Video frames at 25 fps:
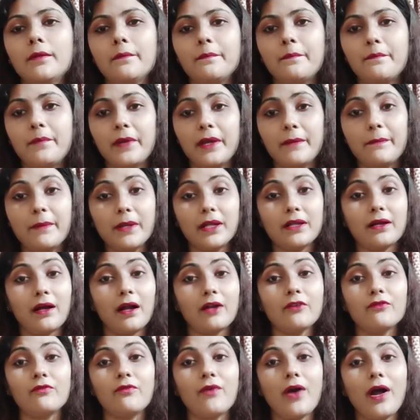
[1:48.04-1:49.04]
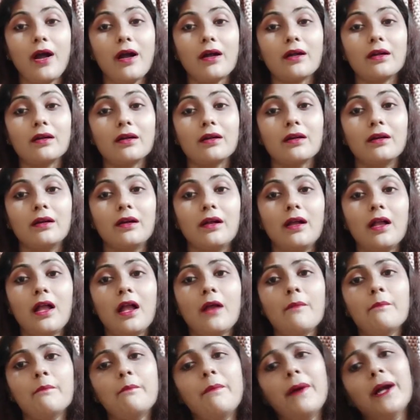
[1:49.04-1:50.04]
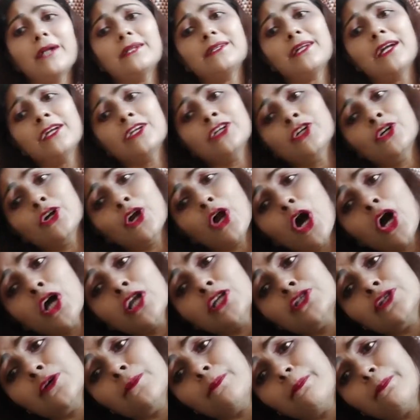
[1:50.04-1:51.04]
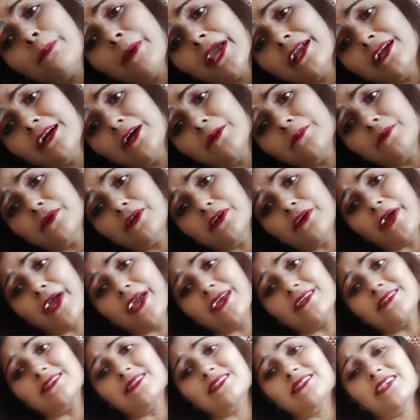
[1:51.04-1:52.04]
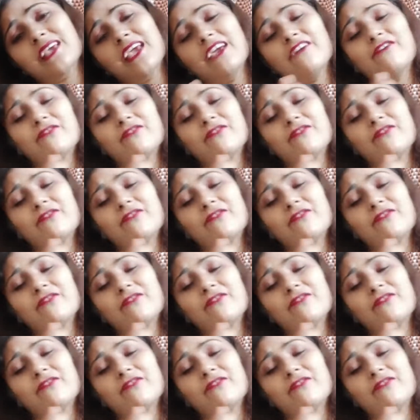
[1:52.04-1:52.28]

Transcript: People can't walk, but can crawl to pick up grains.